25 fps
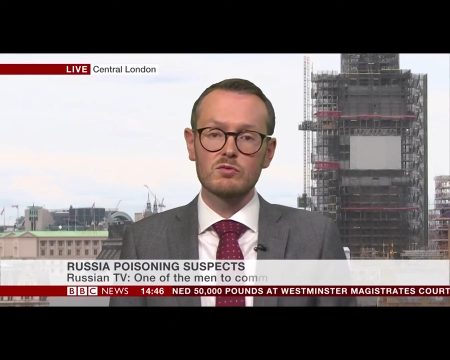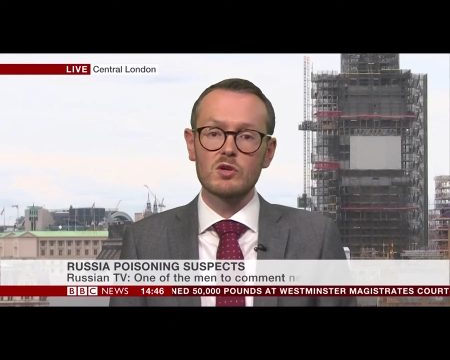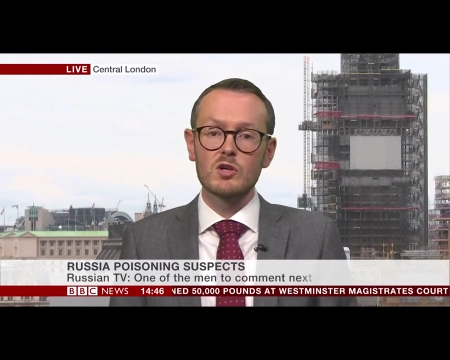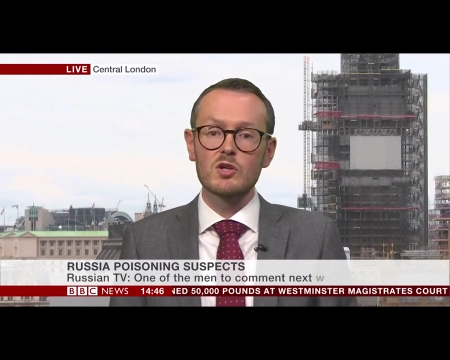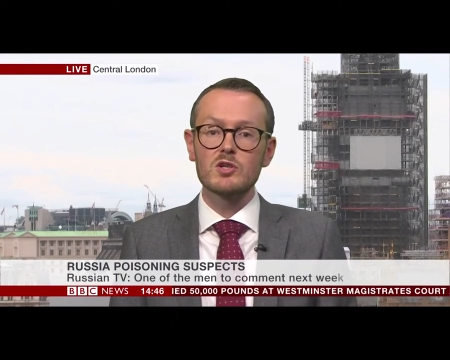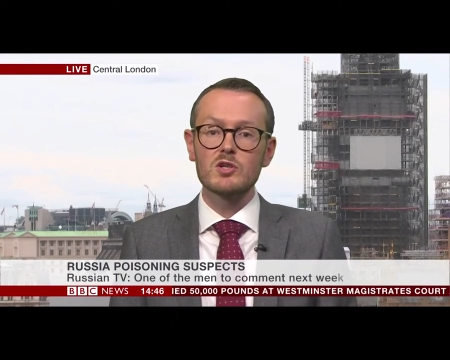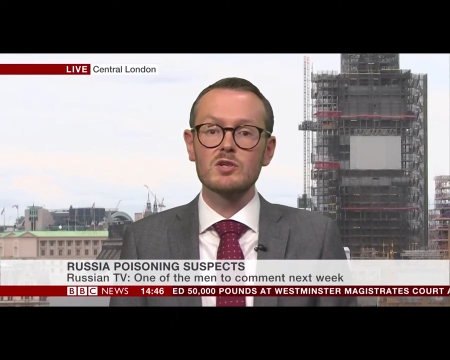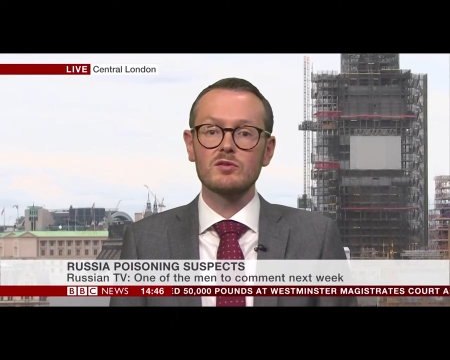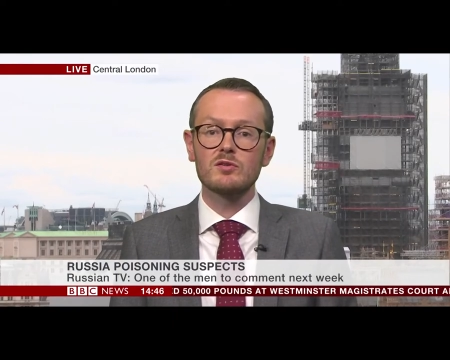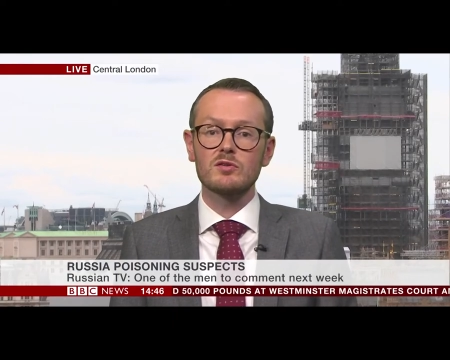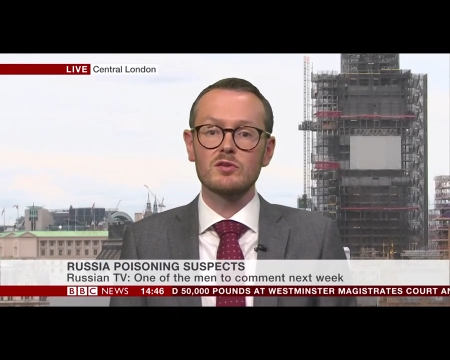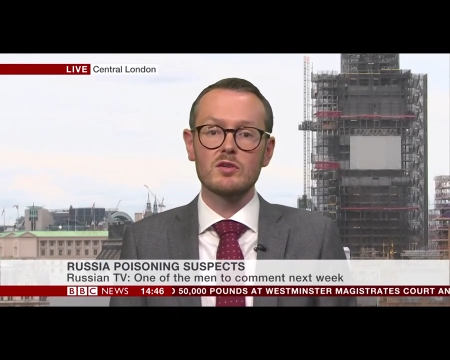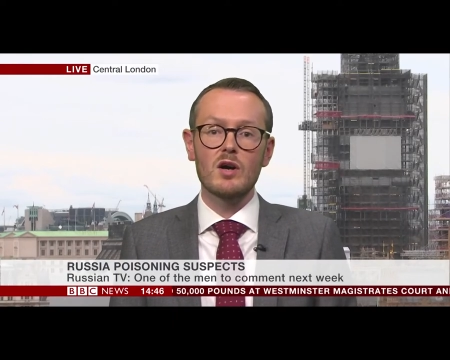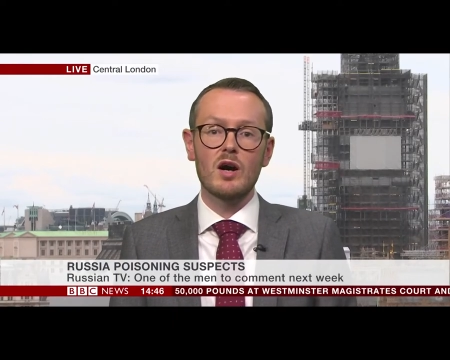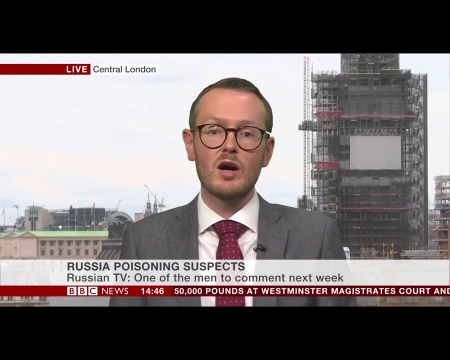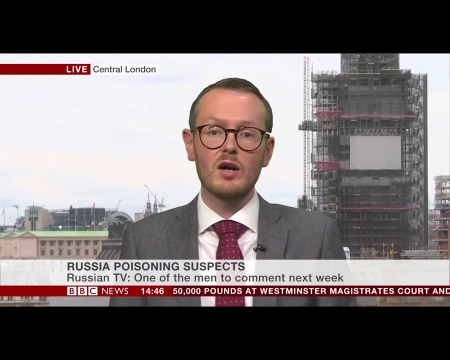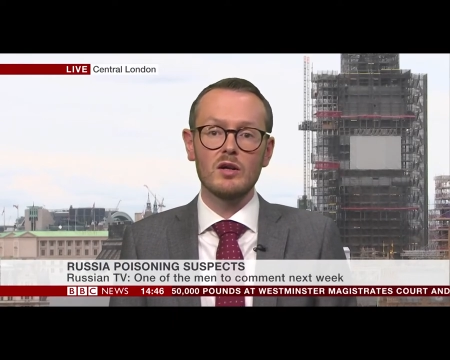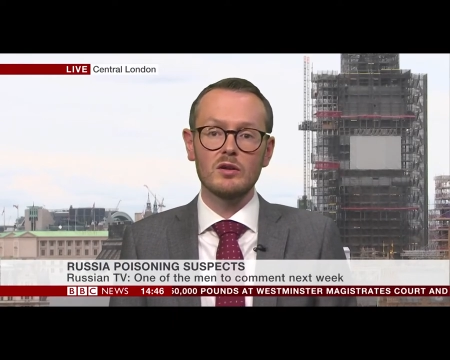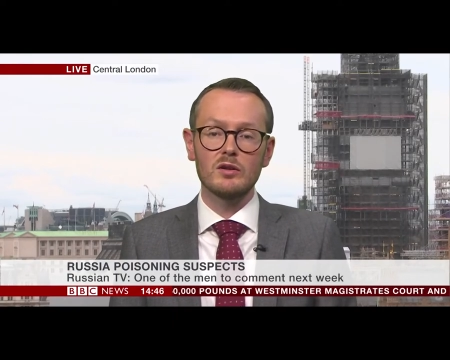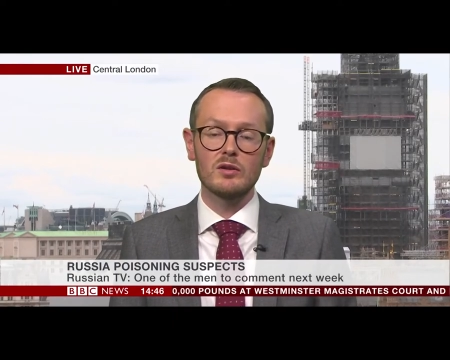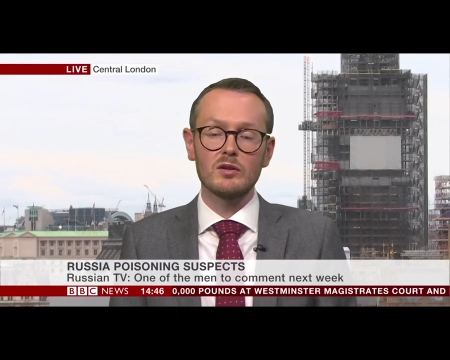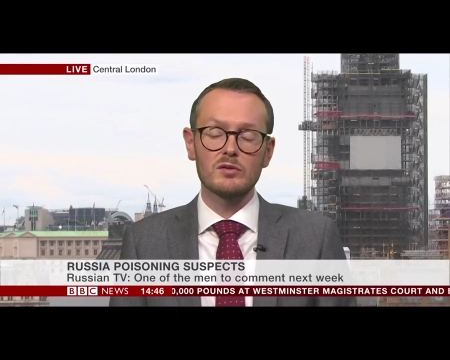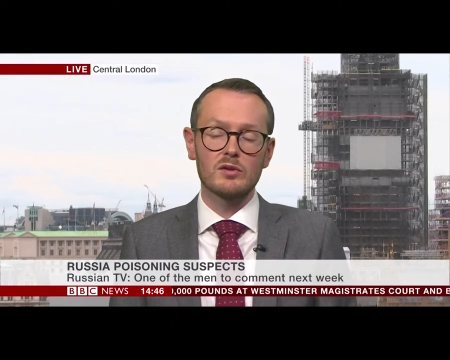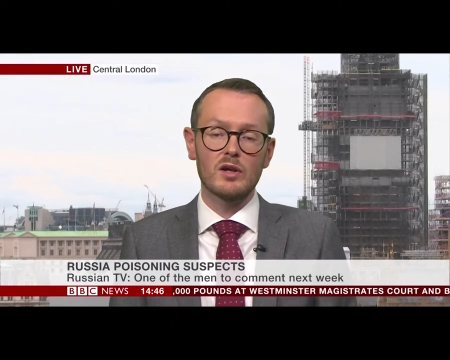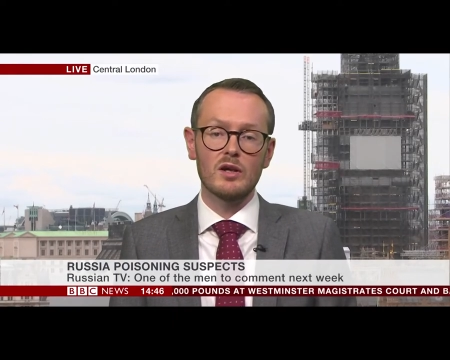Russia's
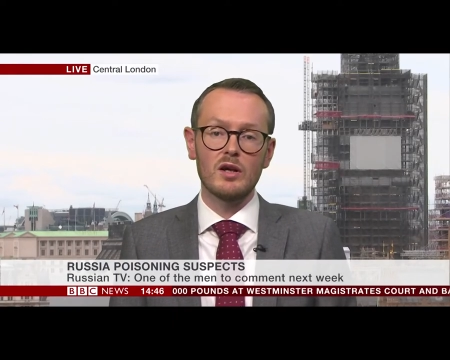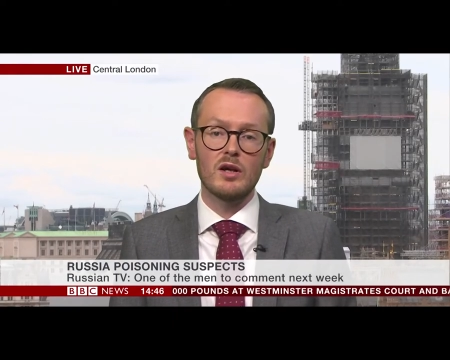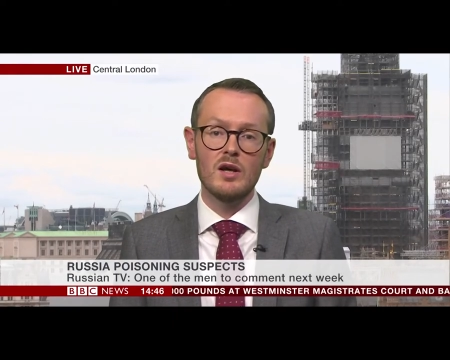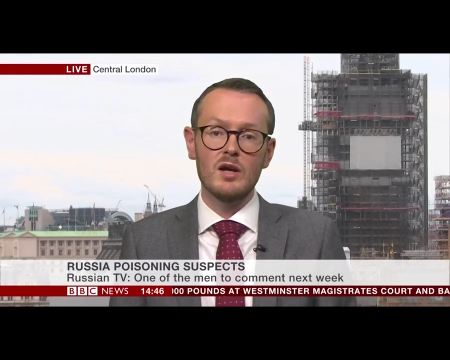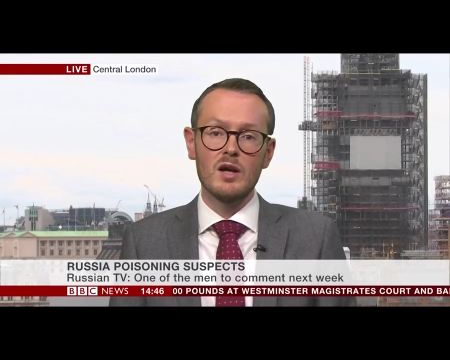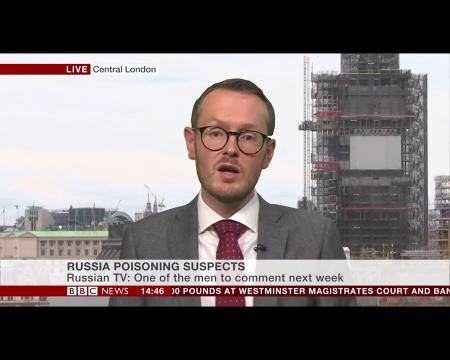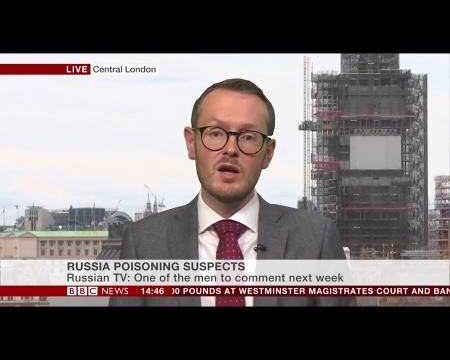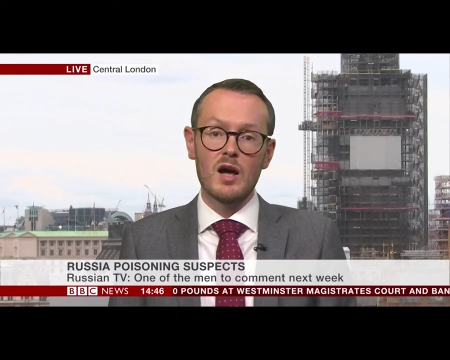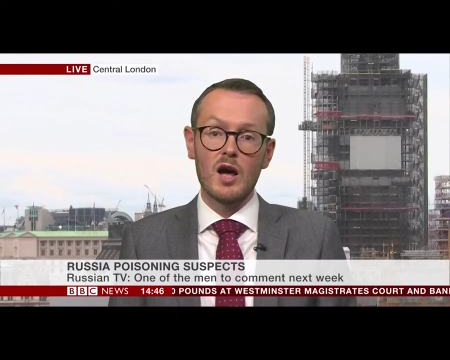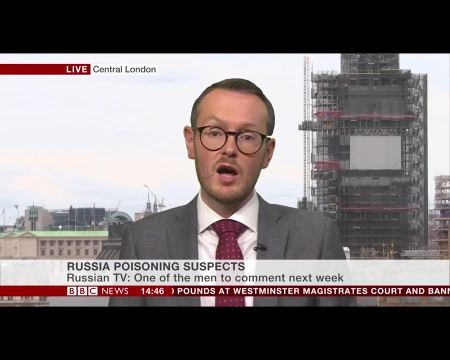denials are,